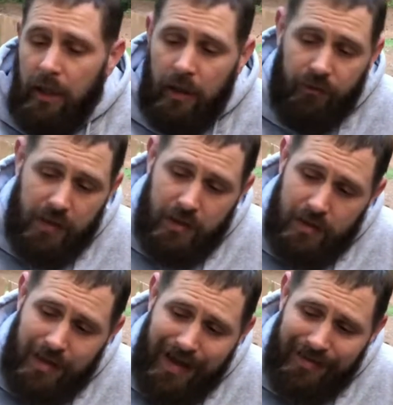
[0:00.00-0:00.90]
If this is
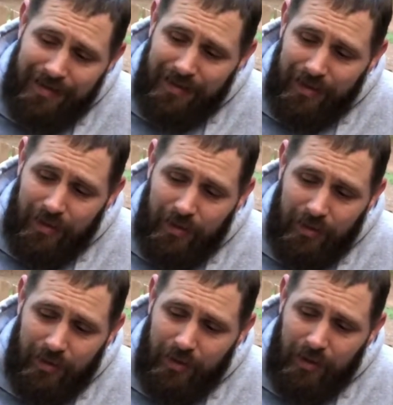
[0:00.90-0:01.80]
not
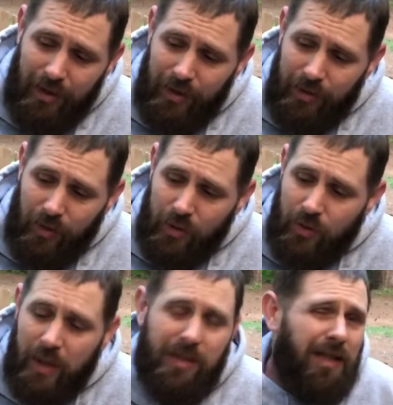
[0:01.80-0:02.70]
your
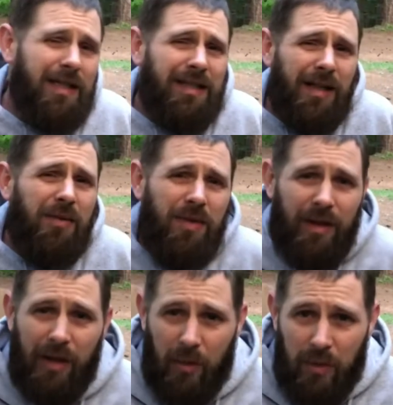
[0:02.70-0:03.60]
direction, that's another thing
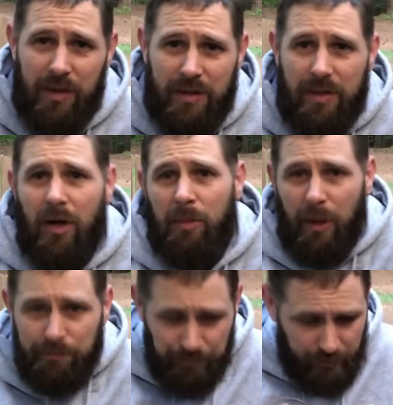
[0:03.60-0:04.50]
that I wanted to talk
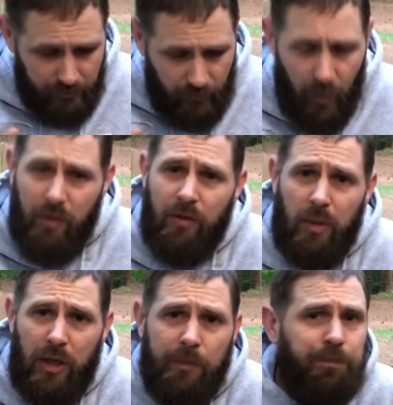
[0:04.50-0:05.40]
about with everybody here.